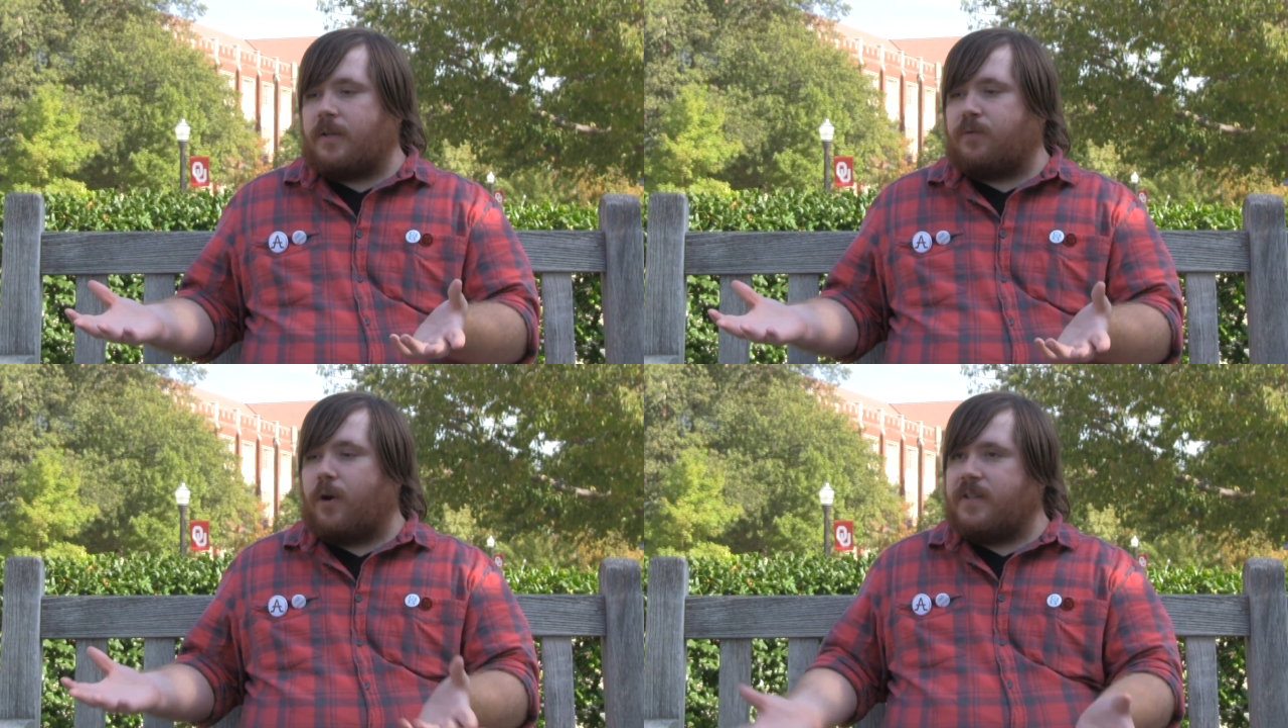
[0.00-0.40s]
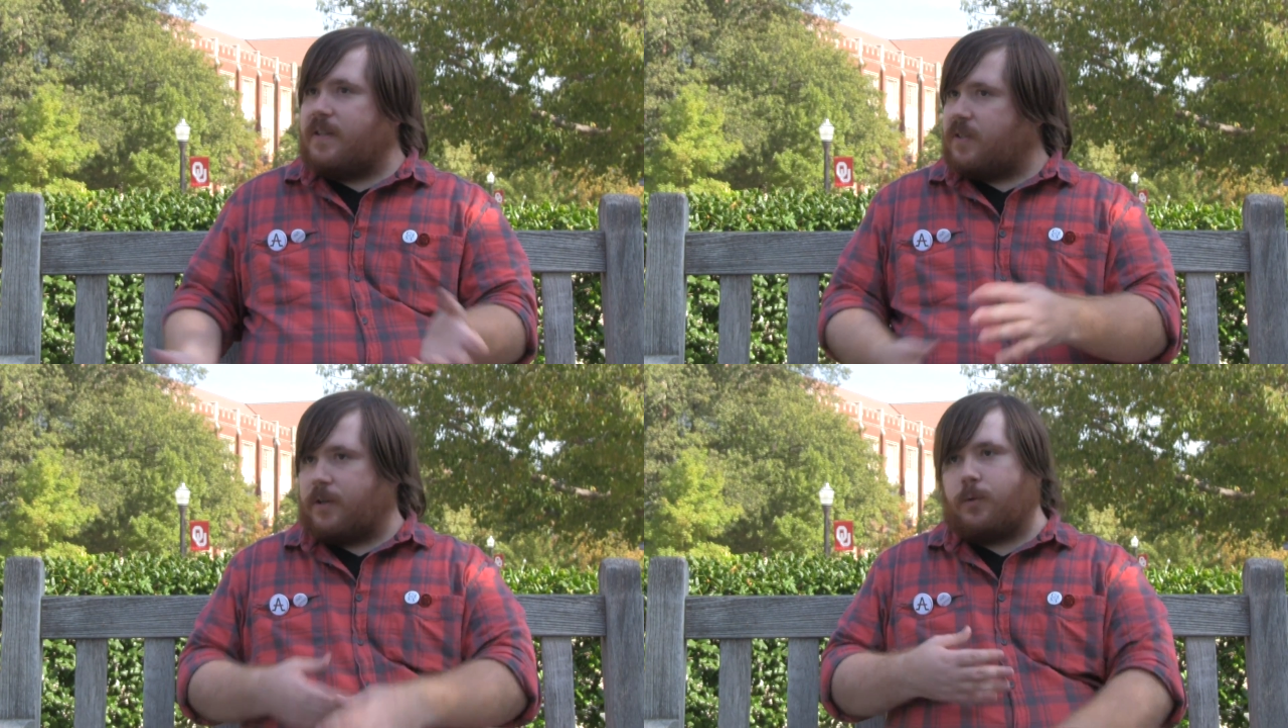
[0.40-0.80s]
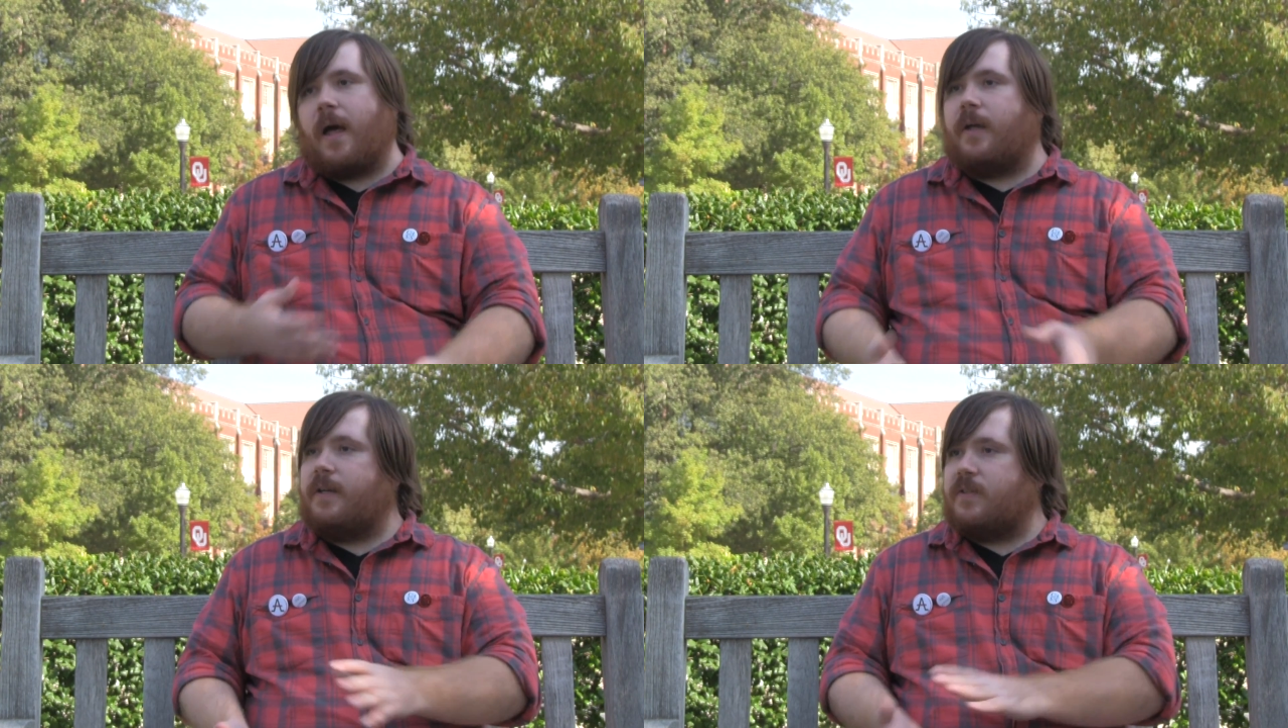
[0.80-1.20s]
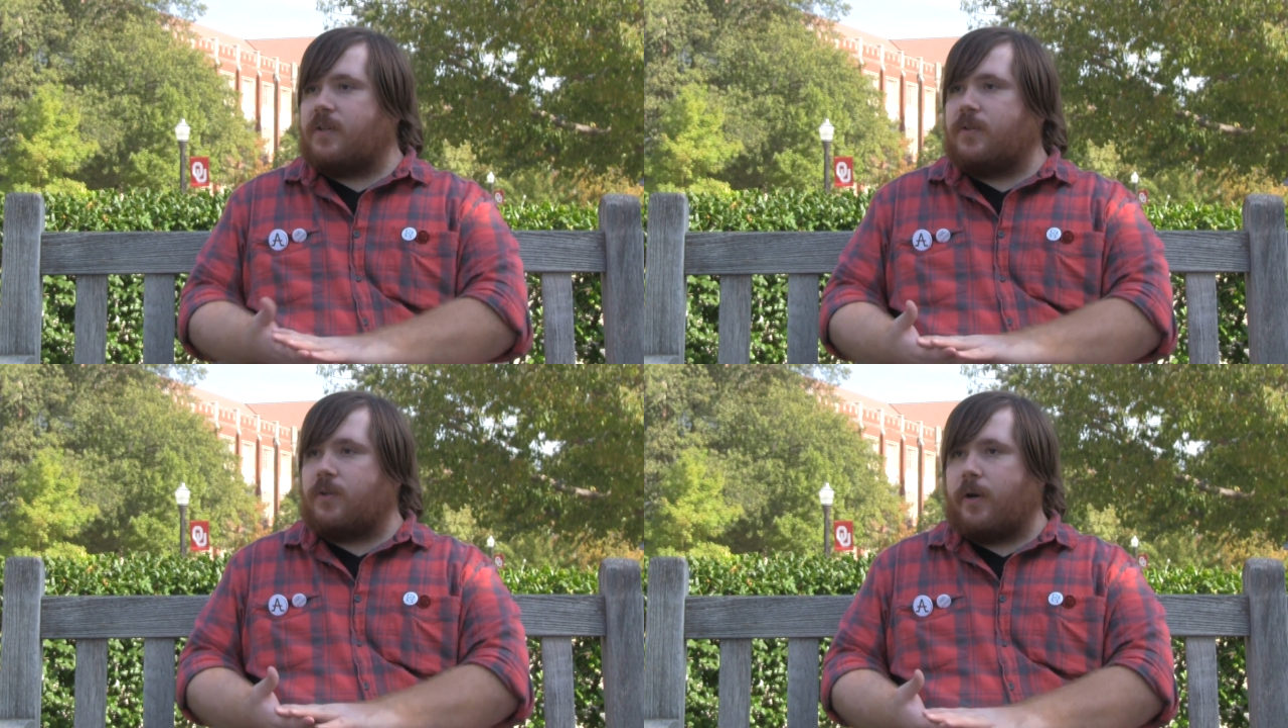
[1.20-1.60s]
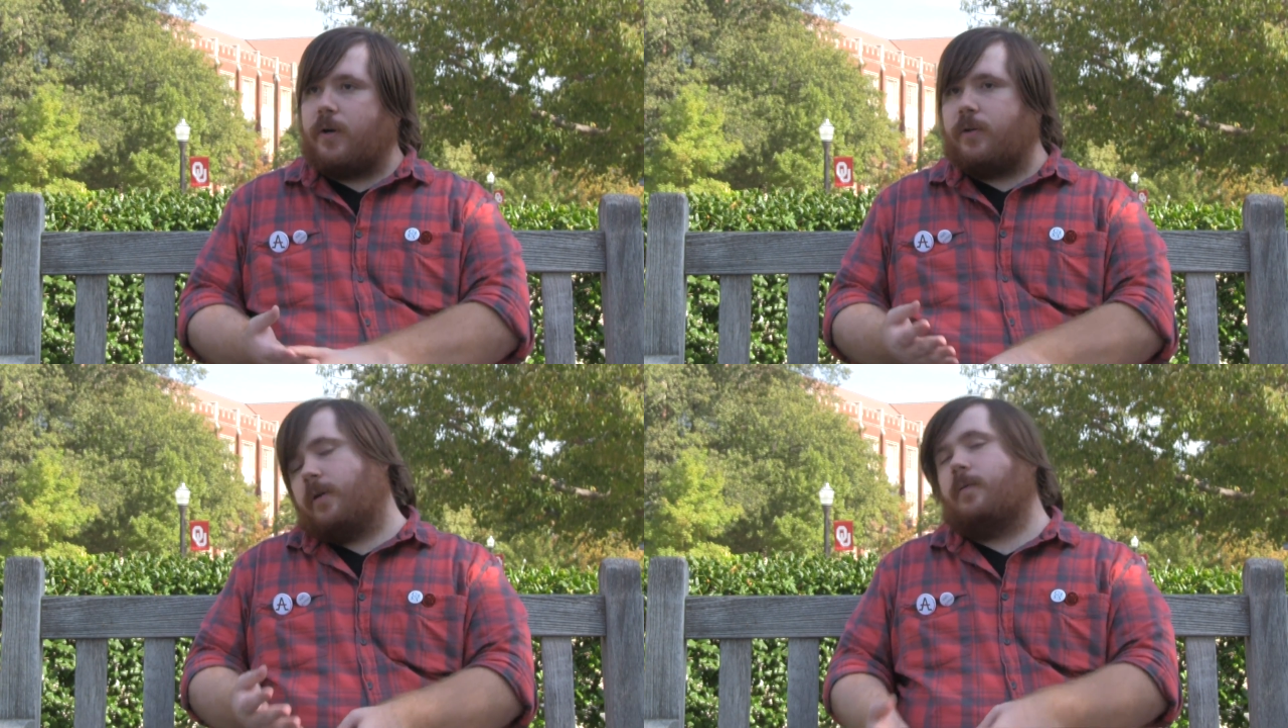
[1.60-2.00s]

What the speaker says: far as asexuality is concerned,